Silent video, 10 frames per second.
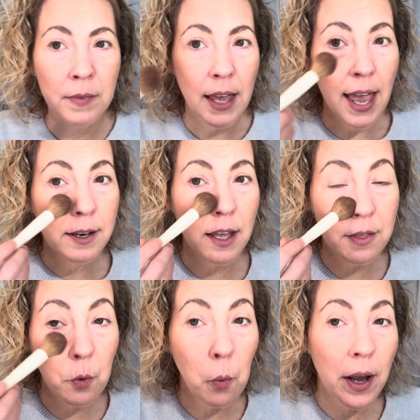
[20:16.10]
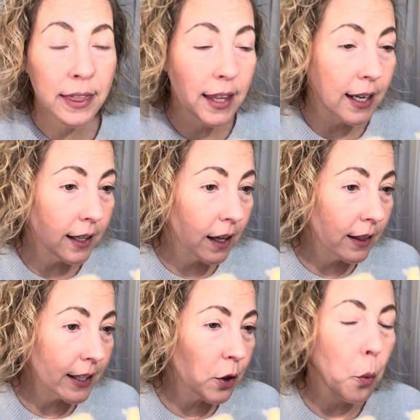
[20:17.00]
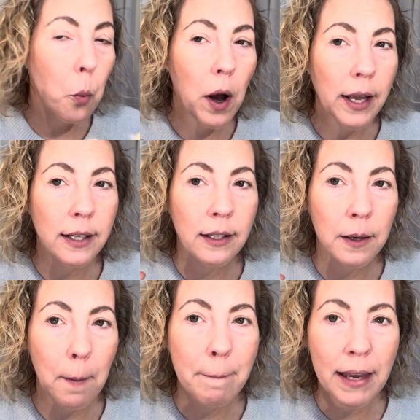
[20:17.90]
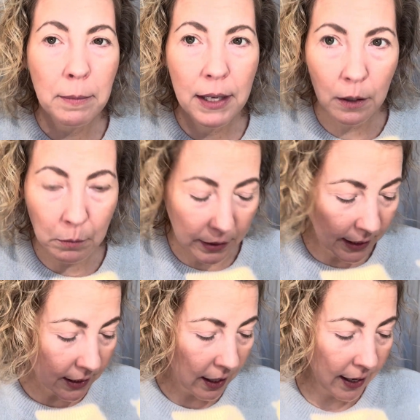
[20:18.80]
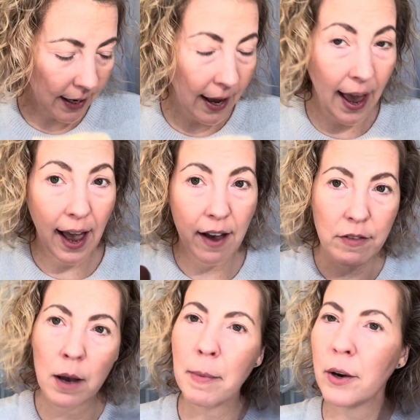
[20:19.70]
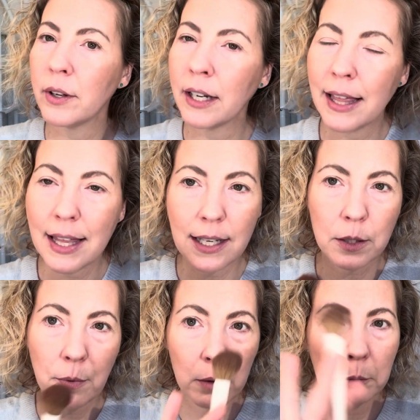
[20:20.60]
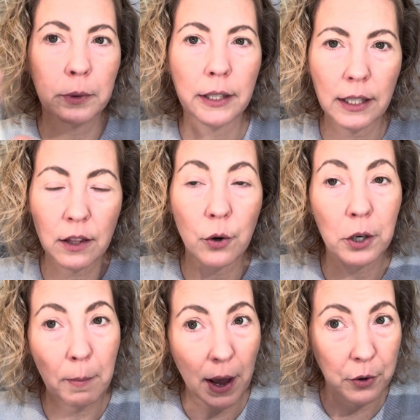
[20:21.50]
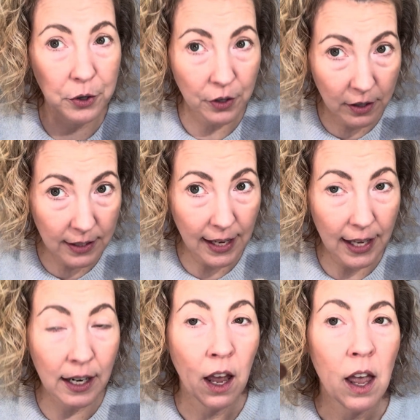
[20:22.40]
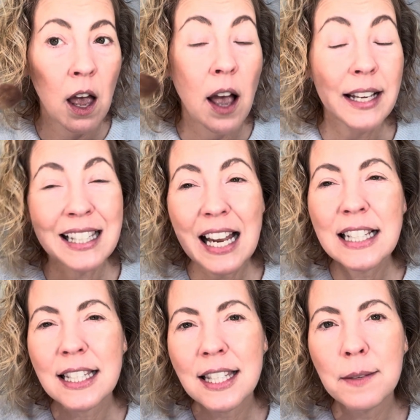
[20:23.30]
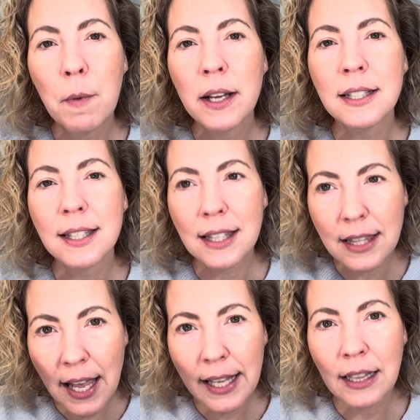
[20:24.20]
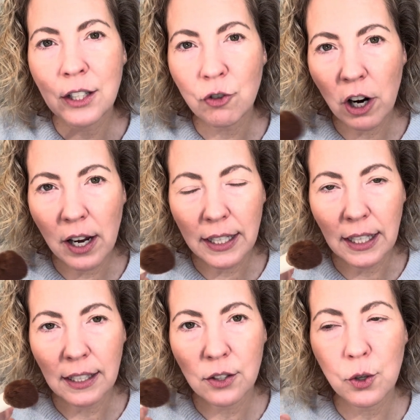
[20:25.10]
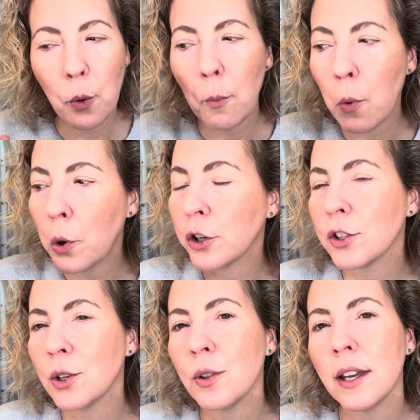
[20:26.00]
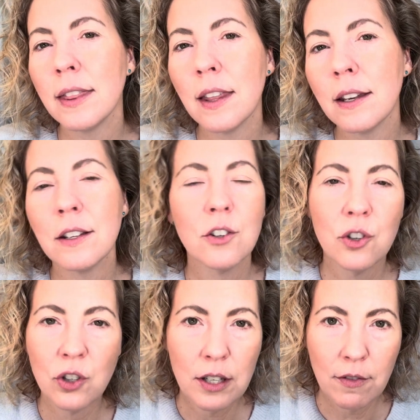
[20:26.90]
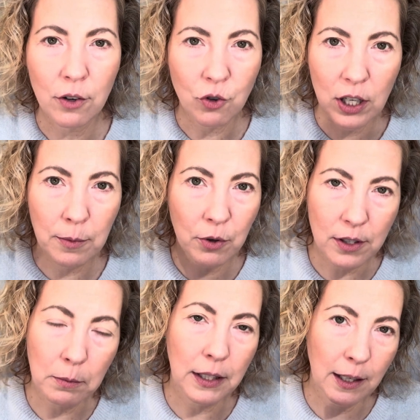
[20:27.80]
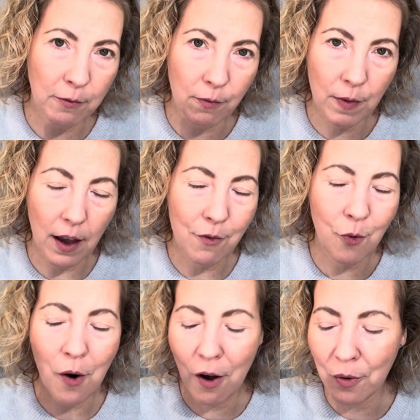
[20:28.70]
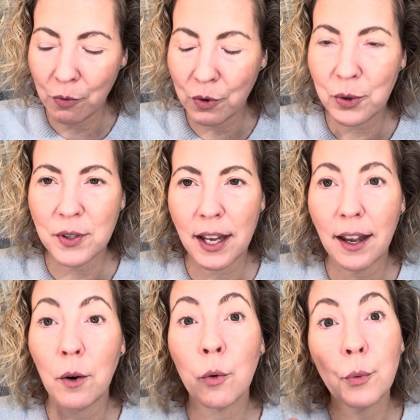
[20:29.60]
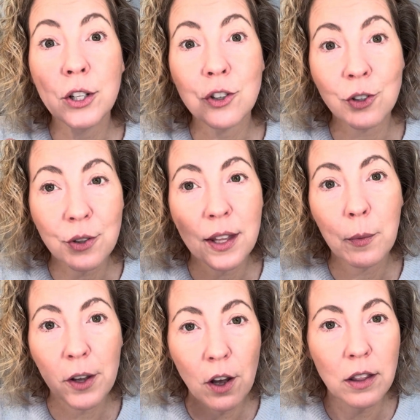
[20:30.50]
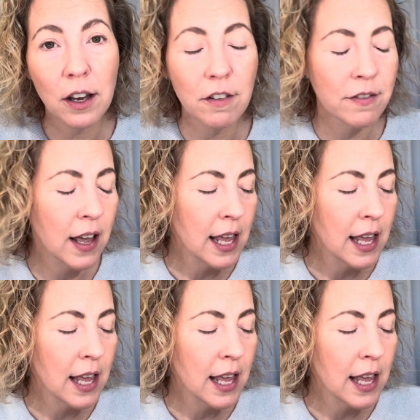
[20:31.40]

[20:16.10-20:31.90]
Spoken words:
And the one thing, like the one baby complaint I have about, and I think it's probably the Huda powders all said, is that it's slightly drying. So more so than the Givenchy Prism Voile Rosé Original that we all love.